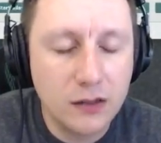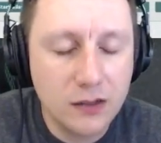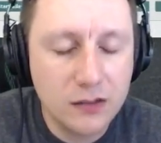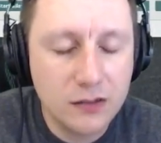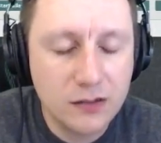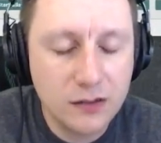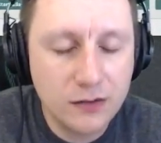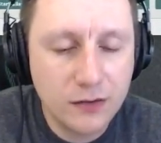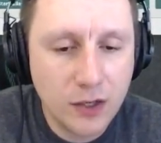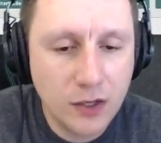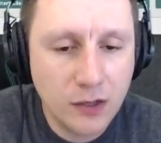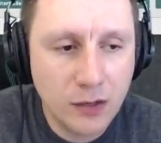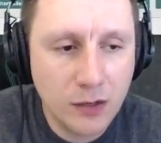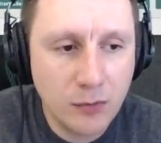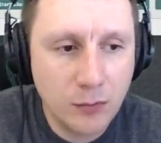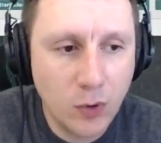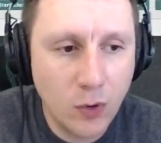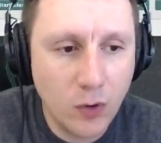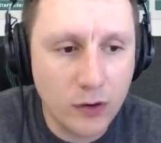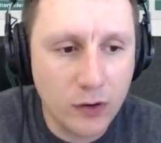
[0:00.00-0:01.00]
This is
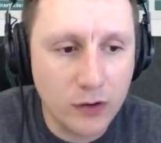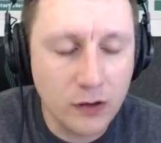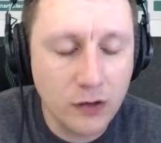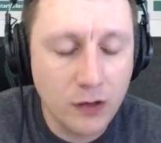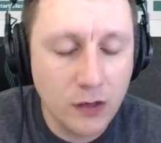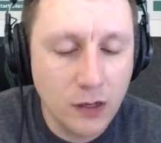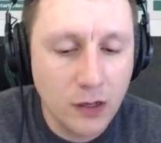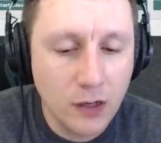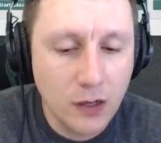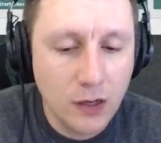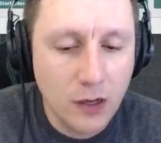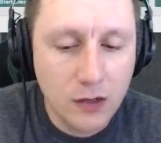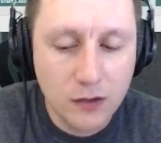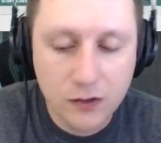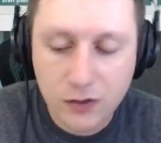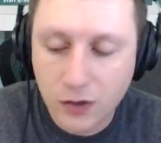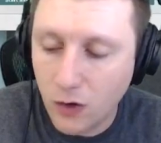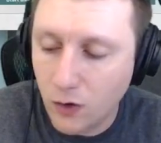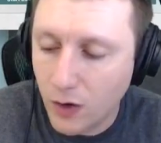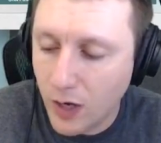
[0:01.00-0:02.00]
very important.
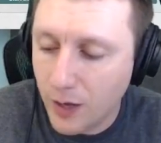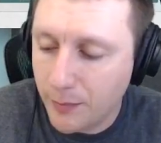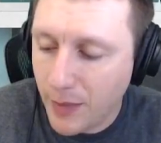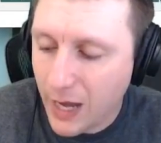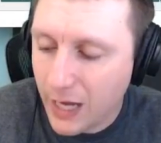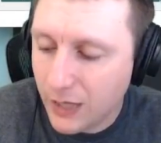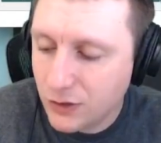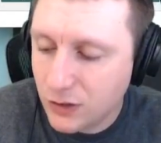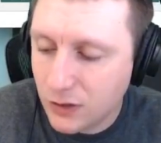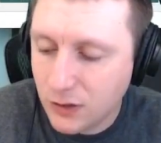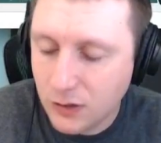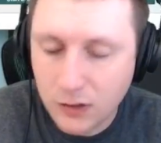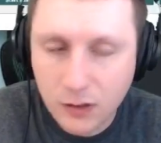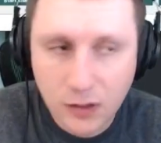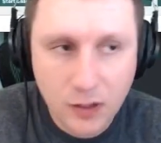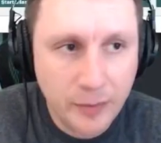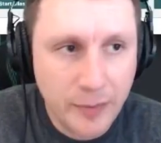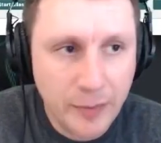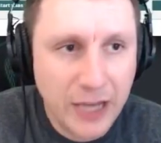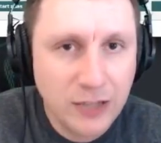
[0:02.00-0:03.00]
So
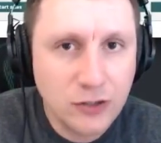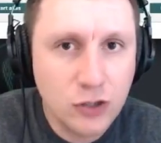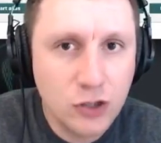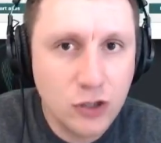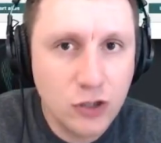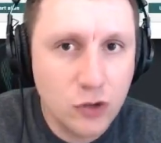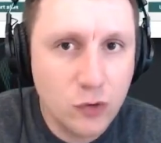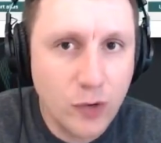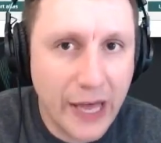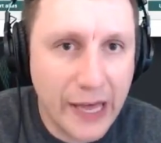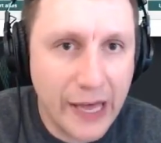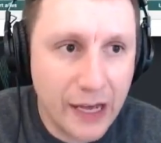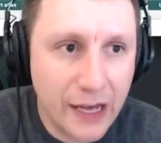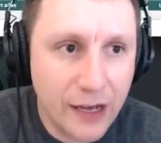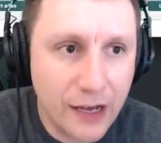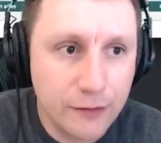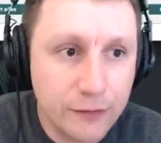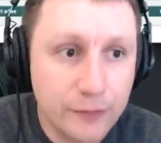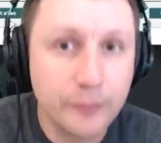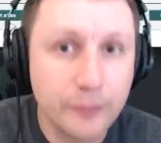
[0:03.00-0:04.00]
imagine you
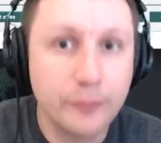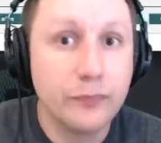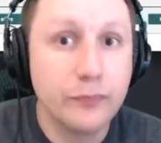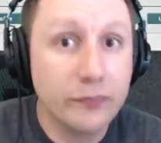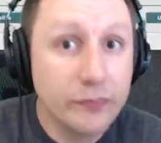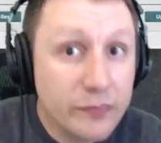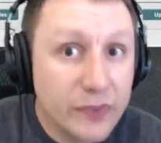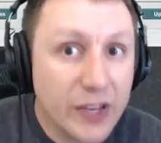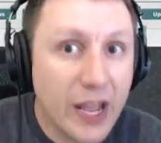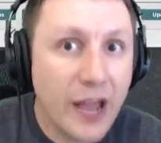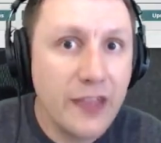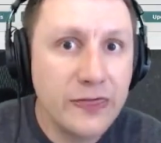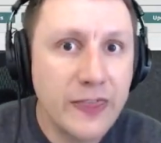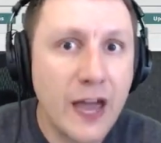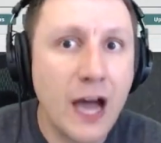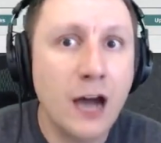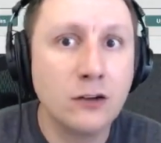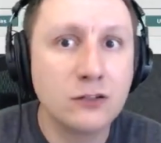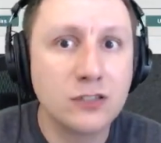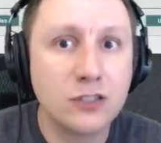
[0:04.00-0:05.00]
have
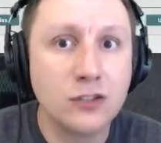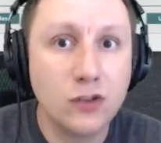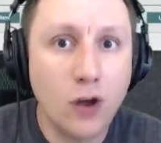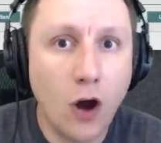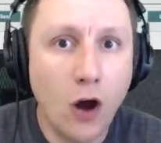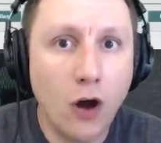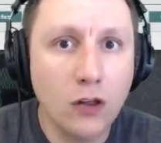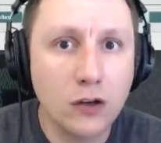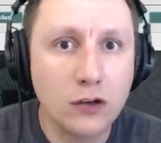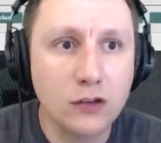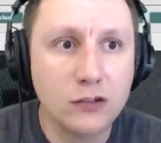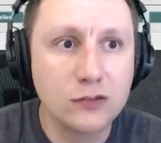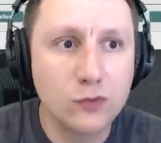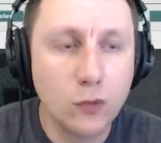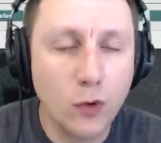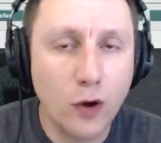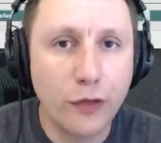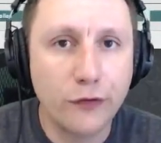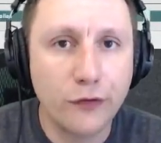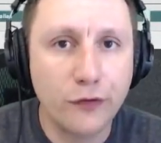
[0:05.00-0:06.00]

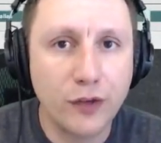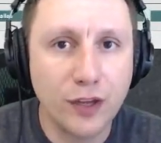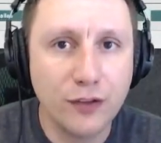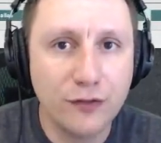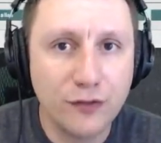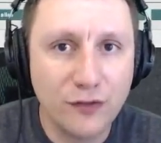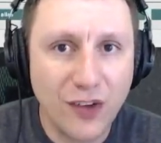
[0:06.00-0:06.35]
$10,000 worth of